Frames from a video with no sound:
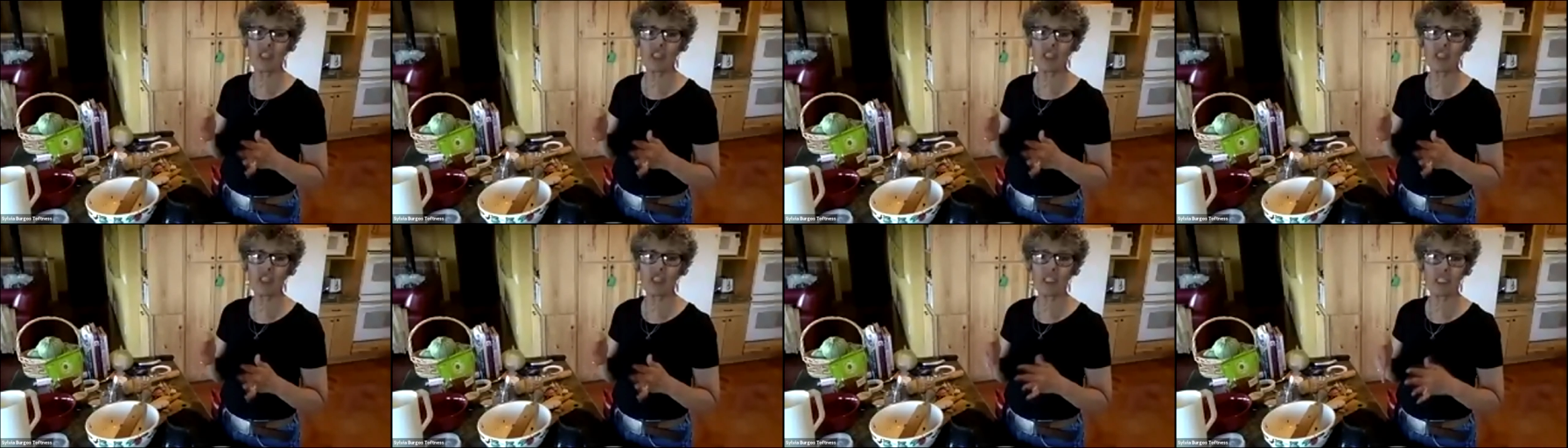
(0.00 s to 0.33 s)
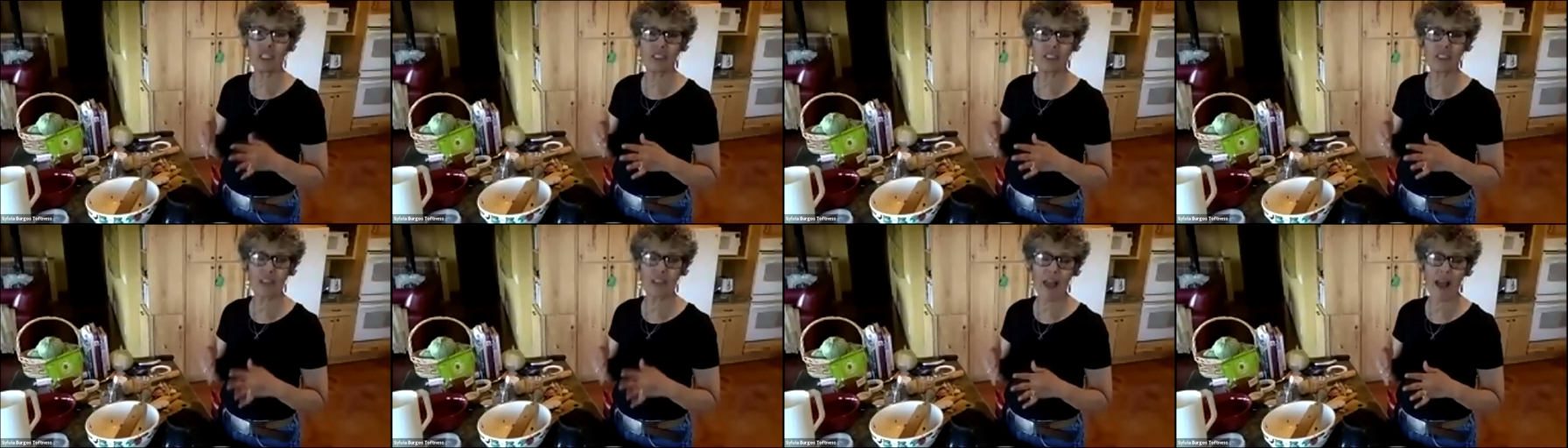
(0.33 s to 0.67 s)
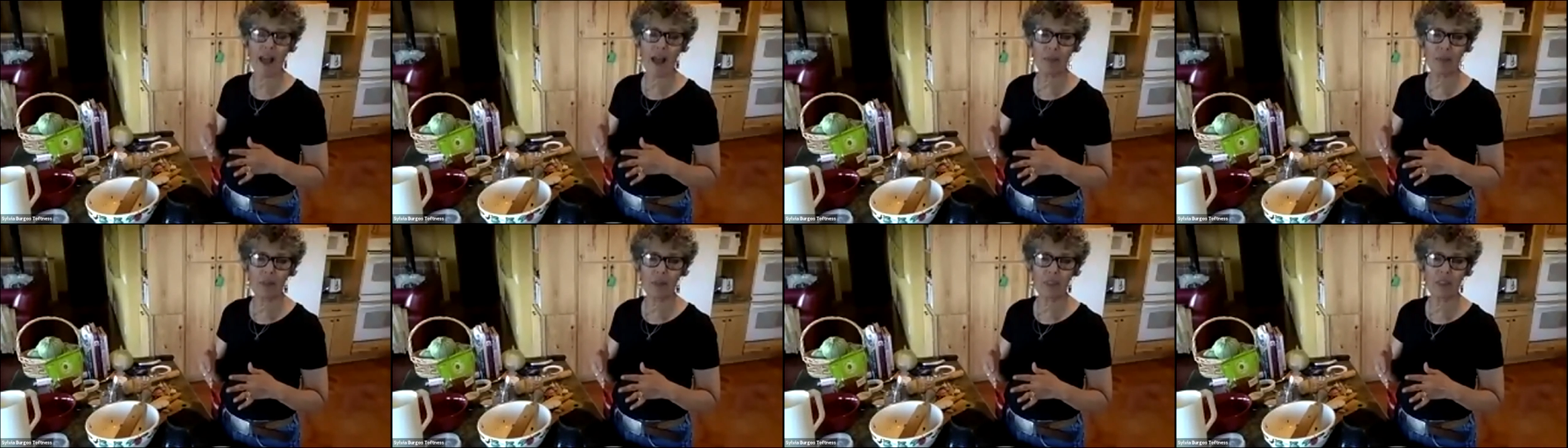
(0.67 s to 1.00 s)
needs to
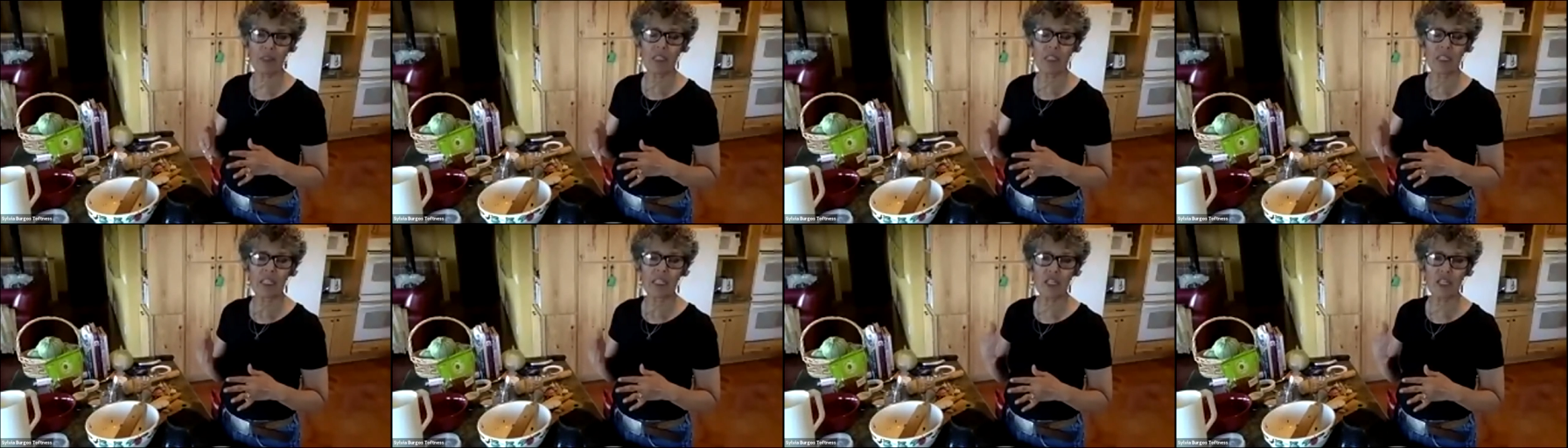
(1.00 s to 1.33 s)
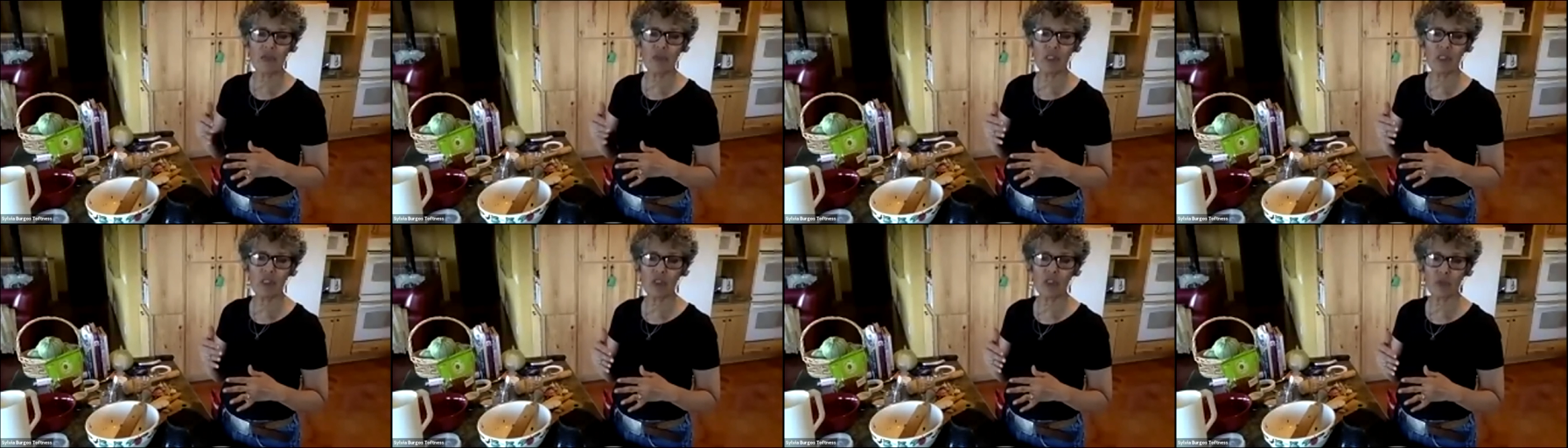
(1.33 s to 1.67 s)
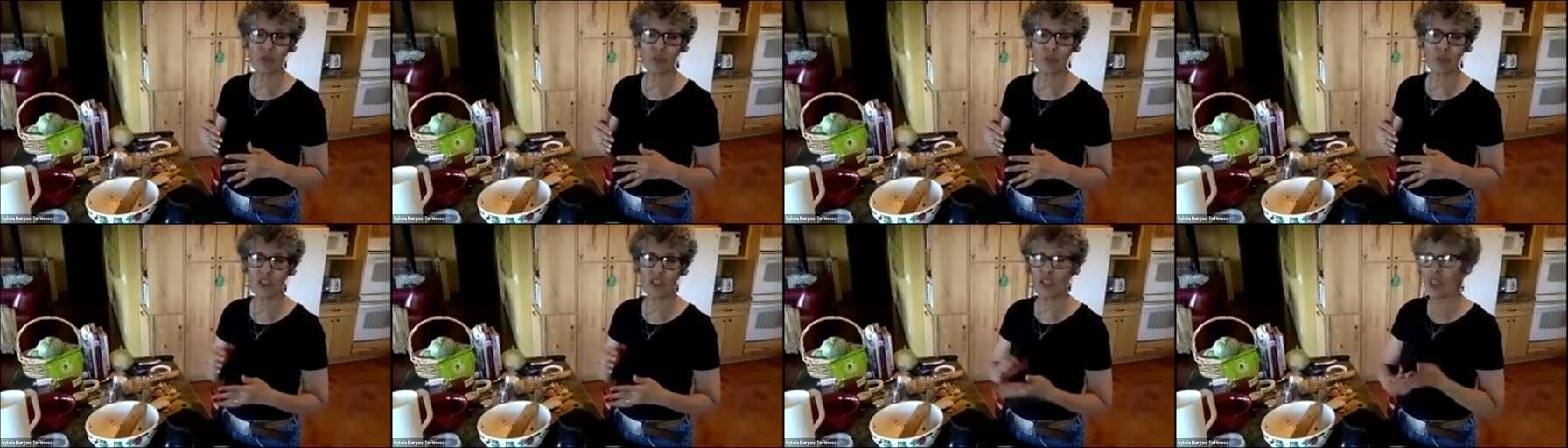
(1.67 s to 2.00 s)
happen even
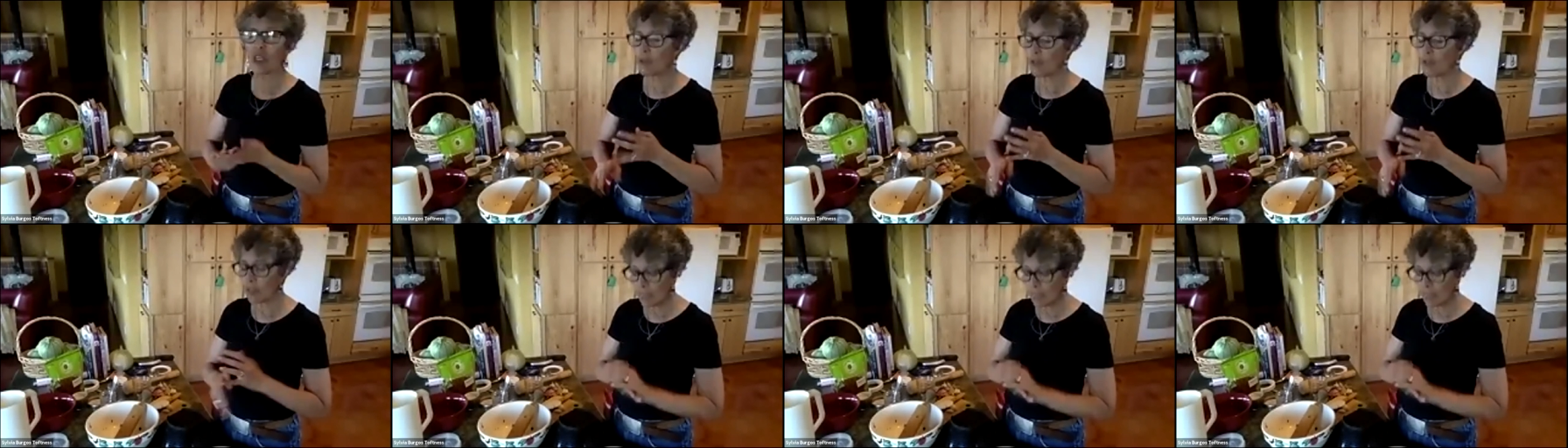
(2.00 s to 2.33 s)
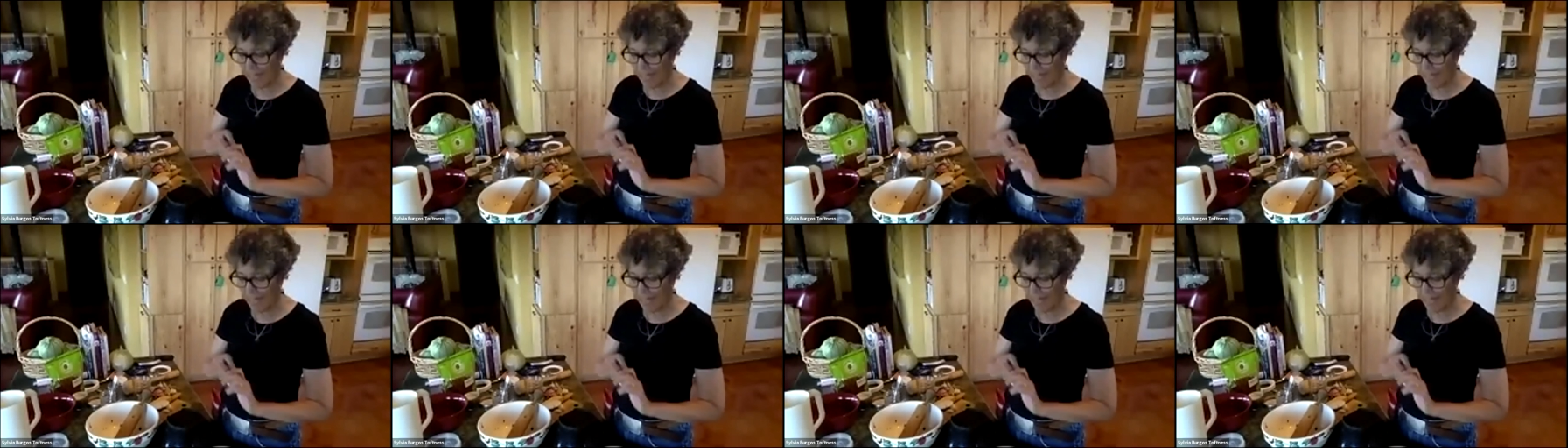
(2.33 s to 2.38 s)
in the fridge.